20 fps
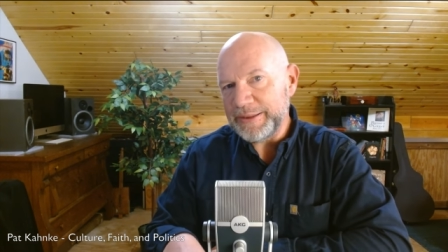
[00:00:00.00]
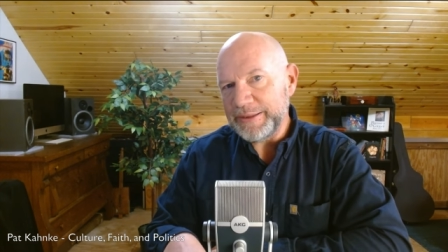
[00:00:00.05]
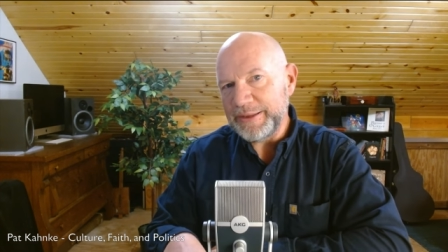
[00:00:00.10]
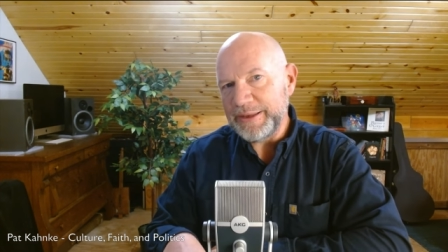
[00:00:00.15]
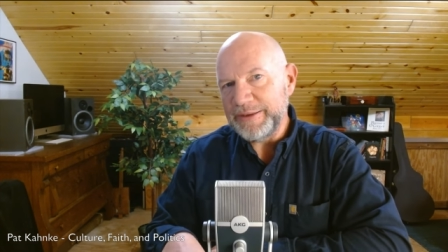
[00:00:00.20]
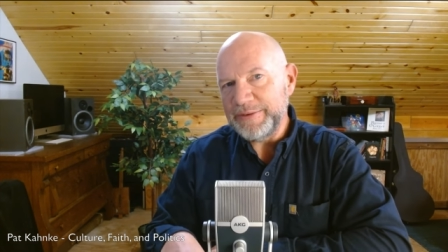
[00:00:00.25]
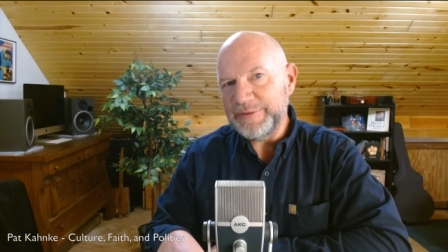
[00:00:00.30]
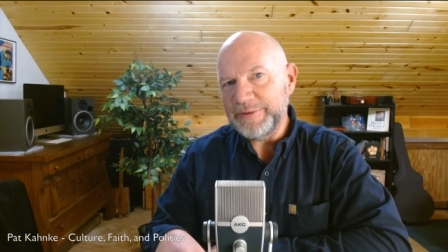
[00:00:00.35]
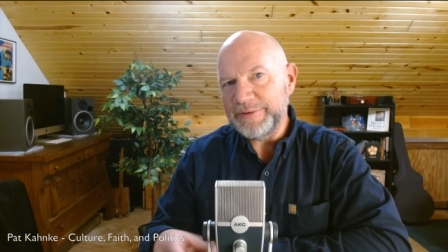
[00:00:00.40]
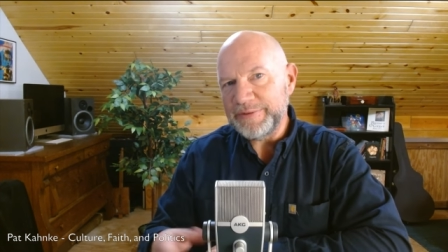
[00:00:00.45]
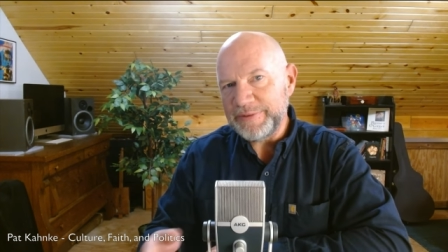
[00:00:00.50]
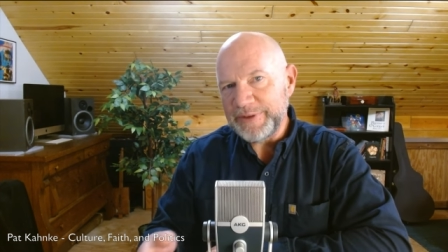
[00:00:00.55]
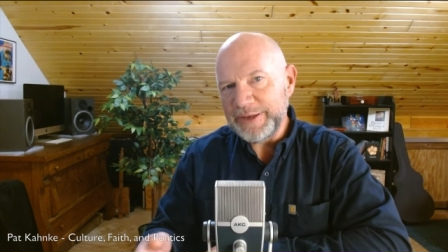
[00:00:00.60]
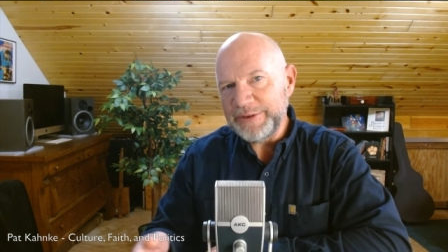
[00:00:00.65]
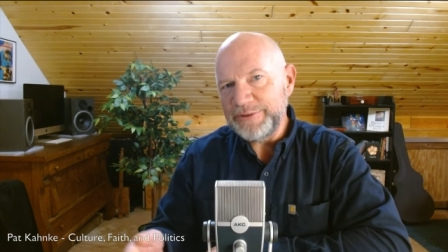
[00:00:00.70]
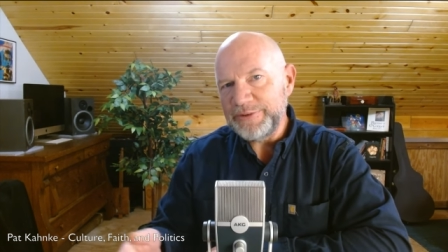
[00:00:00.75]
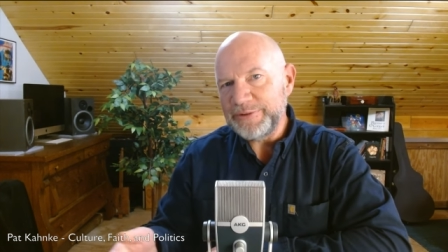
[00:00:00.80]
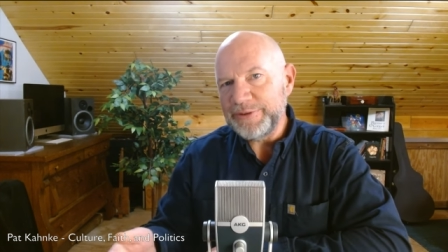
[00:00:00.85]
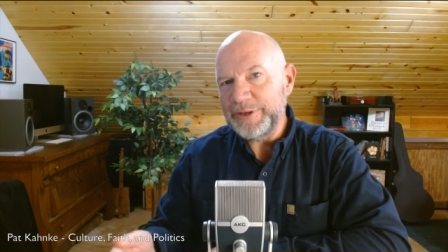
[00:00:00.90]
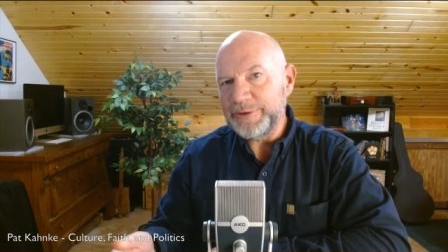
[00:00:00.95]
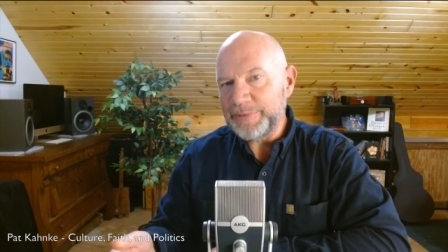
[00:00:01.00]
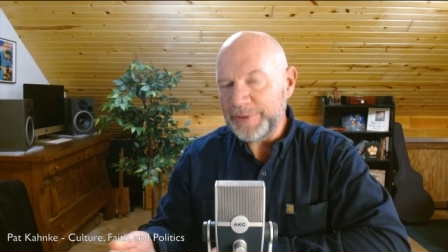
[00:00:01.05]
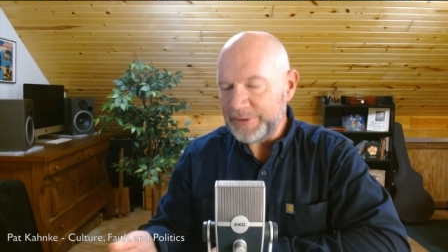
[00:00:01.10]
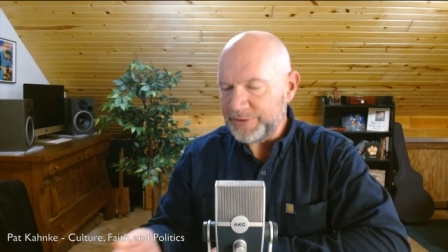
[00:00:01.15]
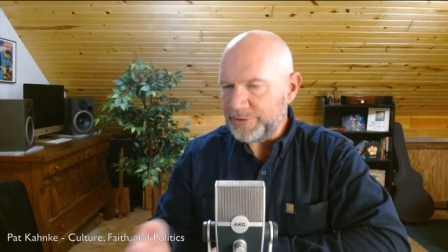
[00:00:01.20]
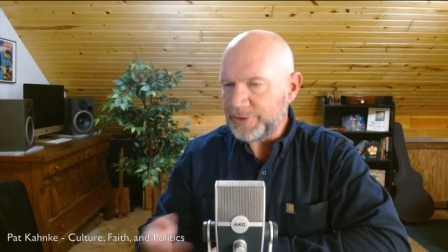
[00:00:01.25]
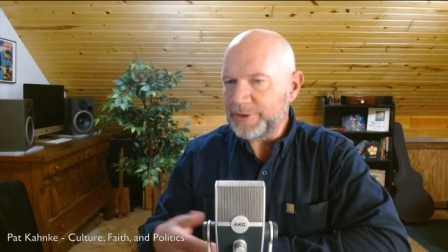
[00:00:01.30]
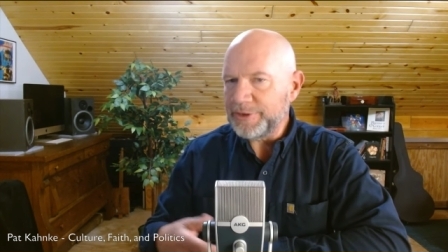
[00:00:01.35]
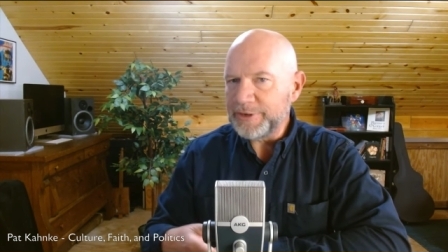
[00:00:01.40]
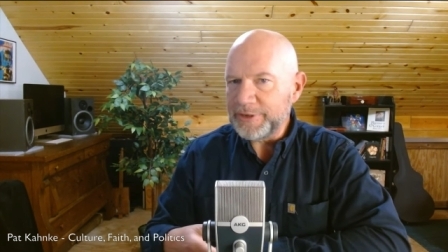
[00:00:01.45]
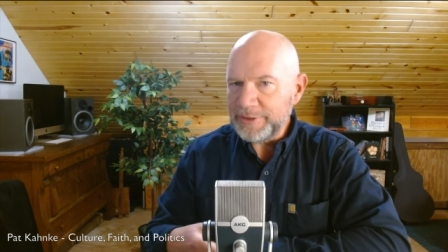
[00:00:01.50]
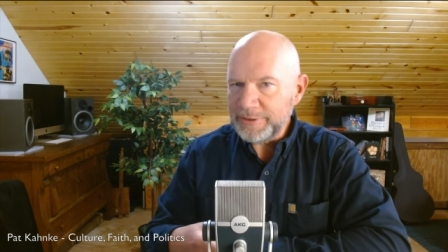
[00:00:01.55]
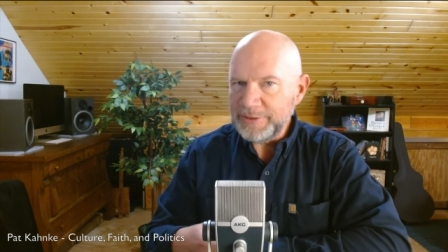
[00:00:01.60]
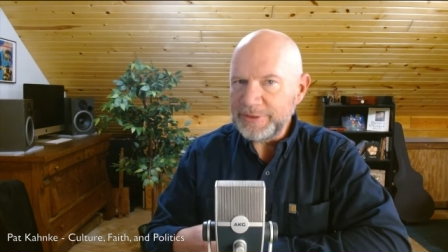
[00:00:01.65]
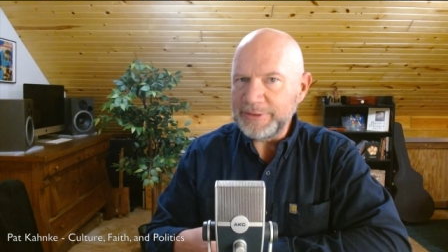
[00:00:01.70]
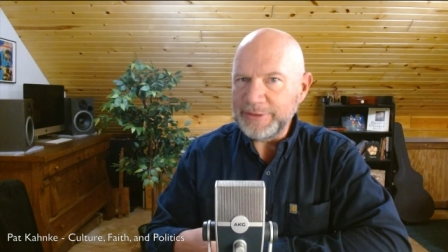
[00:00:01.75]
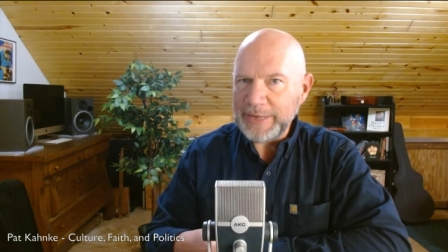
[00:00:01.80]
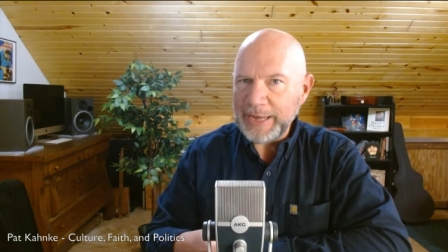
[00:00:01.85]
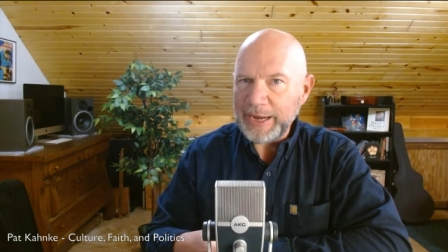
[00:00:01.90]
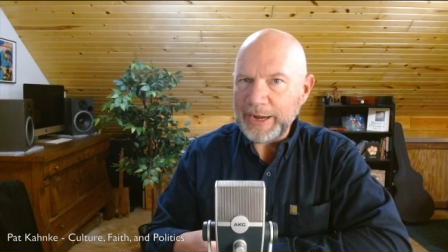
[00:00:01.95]
that he's essentially
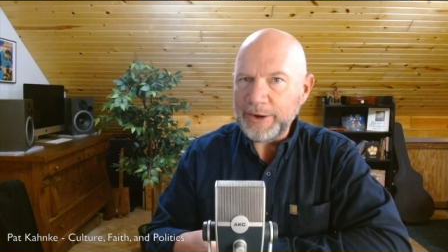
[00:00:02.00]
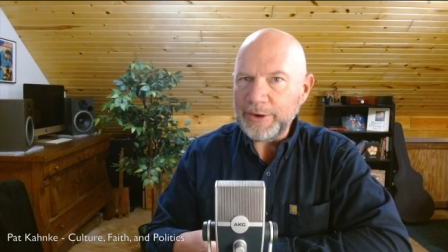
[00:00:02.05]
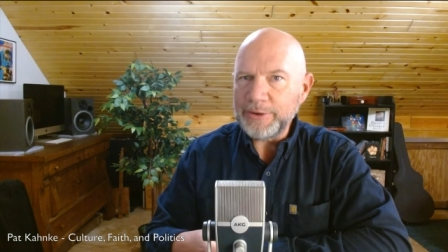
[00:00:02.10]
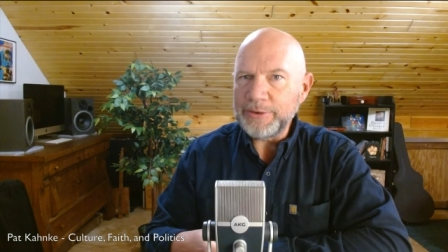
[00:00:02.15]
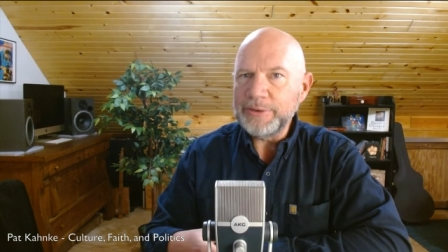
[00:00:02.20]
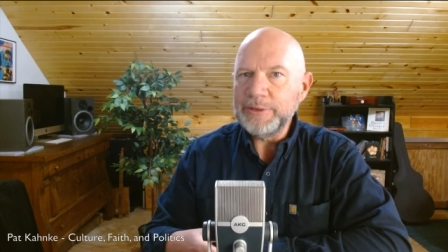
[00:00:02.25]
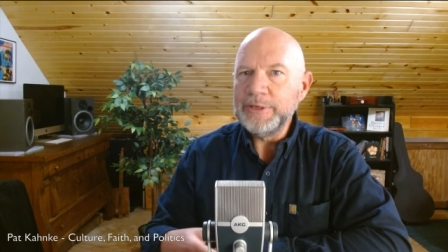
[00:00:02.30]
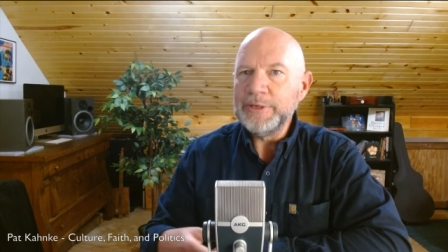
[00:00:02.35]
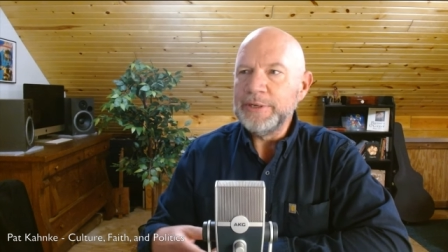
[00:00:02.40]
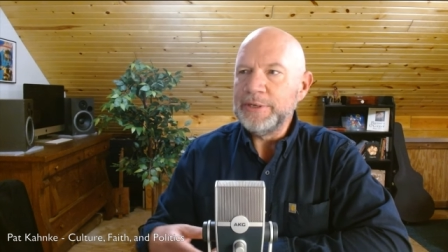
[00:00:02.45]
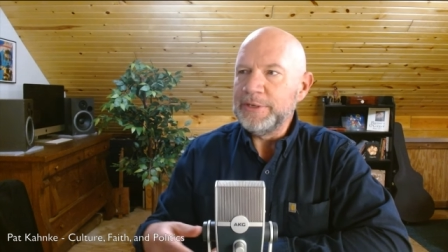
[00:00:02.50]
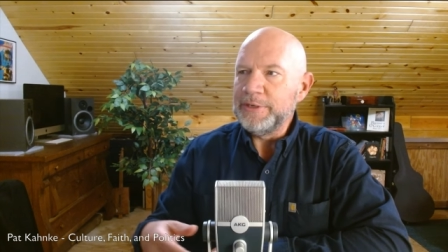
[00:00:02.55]
returned now